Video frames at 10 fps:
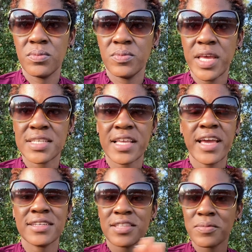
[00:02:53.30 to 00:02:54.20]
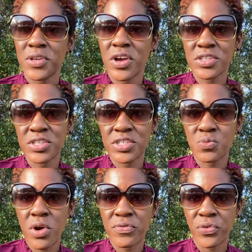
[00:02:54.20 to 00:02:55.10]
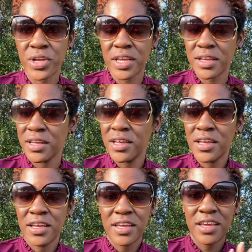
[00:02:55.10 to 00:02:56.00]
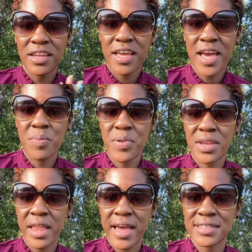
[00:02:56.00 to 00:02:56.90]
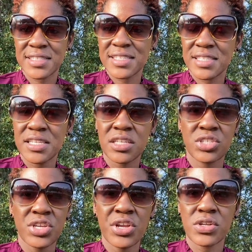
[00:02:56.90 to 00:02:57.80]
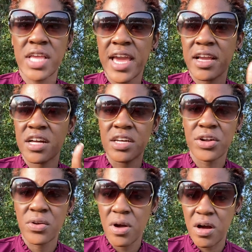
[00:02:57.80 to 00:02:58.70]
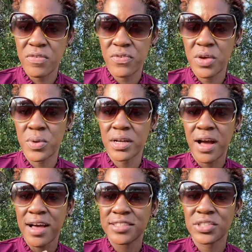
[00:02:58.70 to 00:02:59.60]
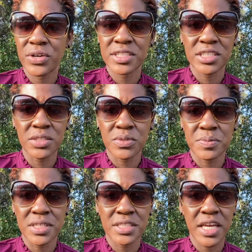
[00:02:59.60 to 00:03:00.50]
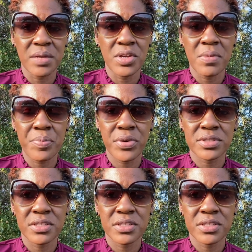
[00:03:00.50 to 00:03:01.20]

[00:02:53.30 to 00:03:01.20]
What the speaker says: Yes, I had stopped talking to this one friend, and it had been like 6 years. I had cut her off. And when God started dealing with me, taking me on my personal